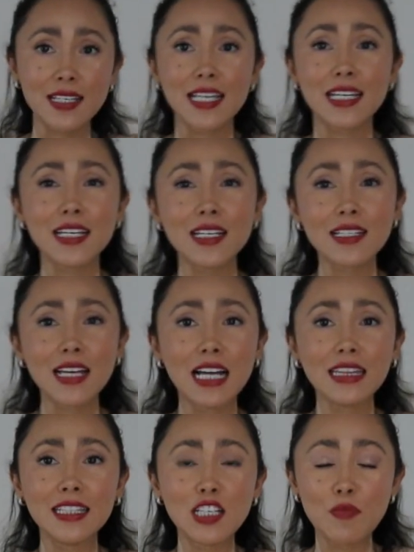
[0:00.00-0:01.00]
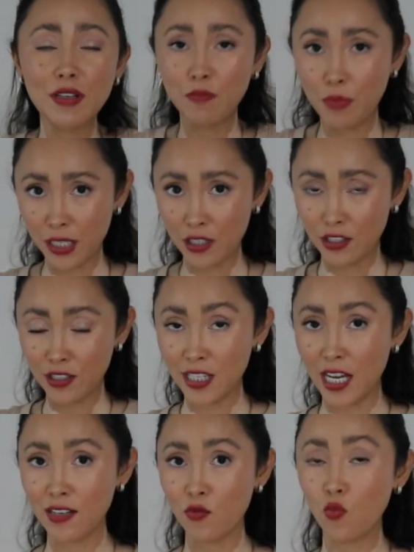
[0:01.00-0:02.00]
It is a little bit bigger
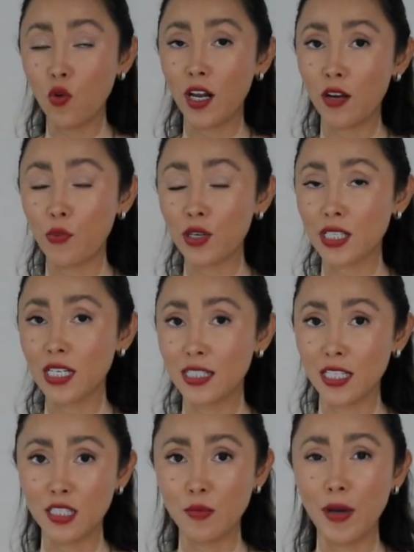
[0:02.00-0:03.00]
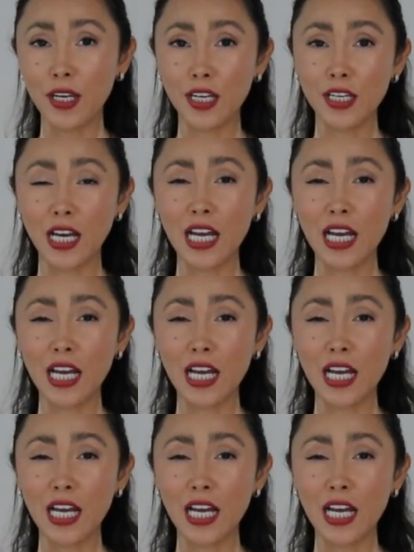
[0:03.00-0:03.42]
than what I was anticipating.